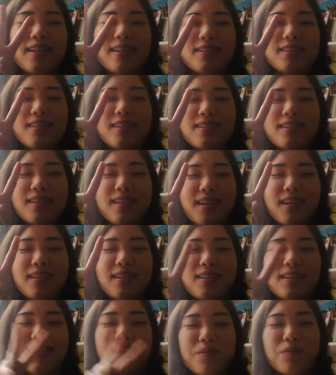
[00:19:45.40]
The
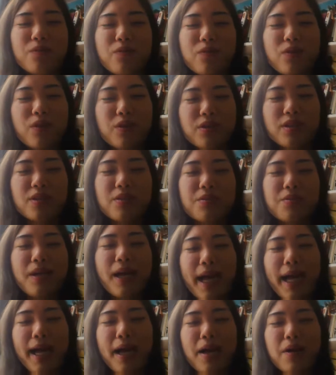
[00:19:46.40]
second cue for you,
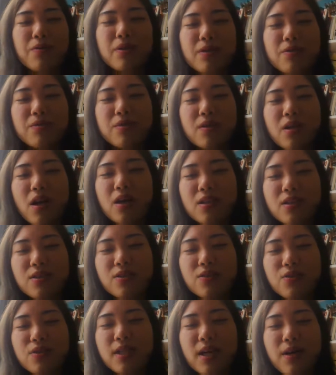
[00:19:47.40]
how you got
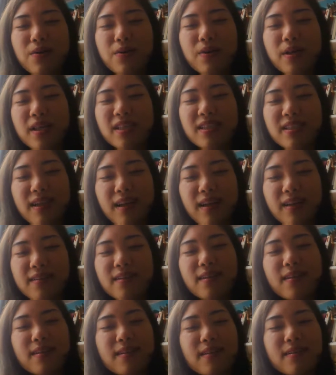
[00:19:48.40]
to know each
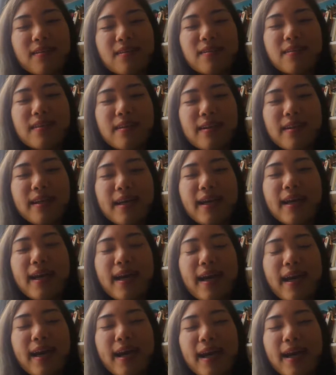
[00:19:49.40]
other
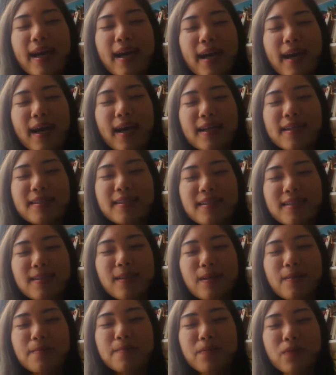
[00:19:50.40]
and
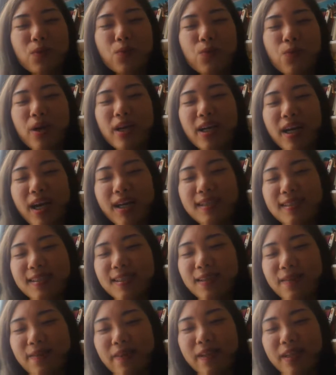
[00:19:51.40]
what
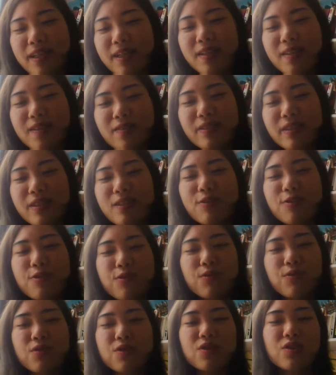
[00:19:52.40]
activities you
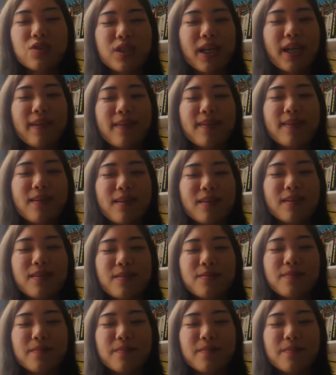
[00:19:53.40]
do together.